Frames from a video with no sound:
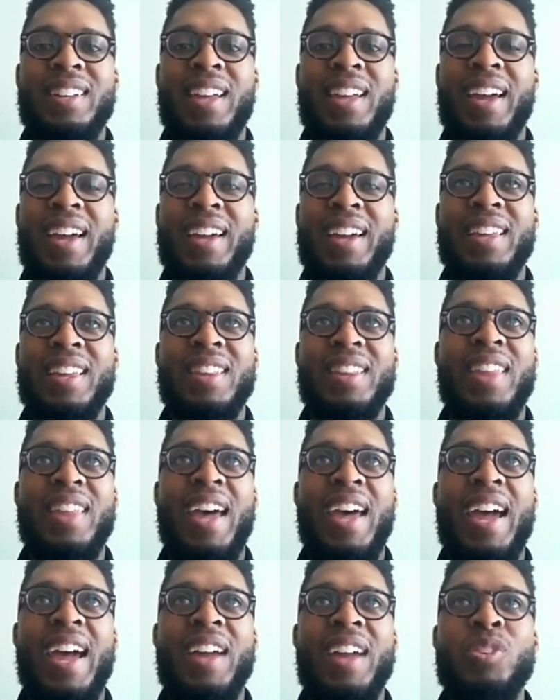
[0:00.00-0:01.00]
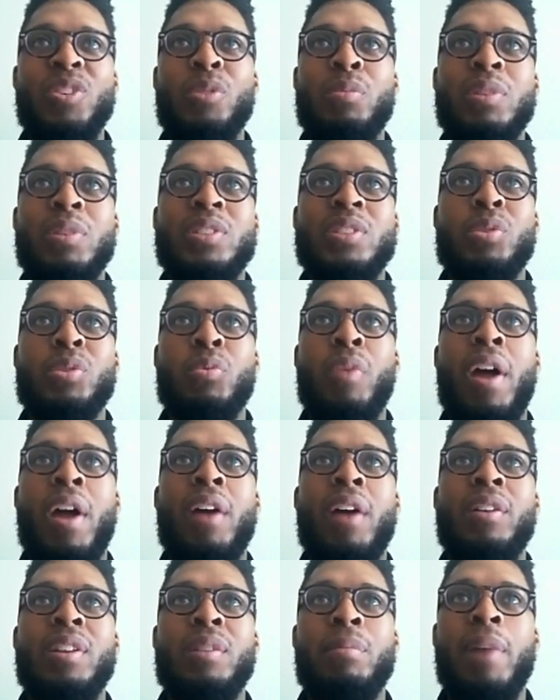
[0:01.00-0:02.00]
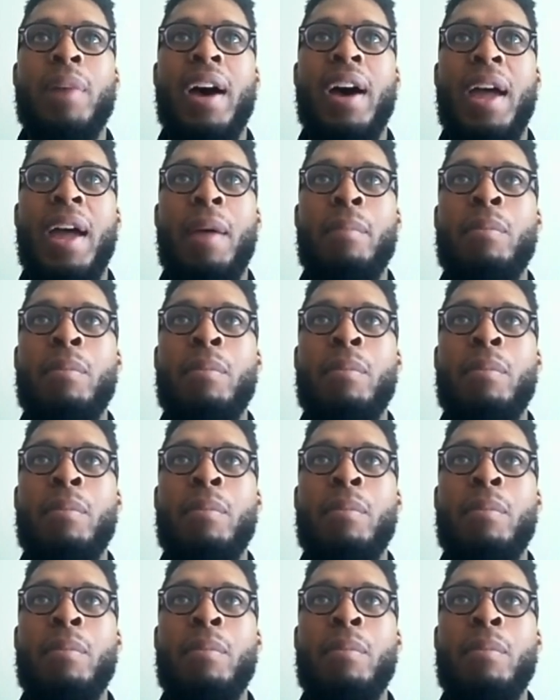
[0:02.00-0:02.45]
Like that you'll be surrounded by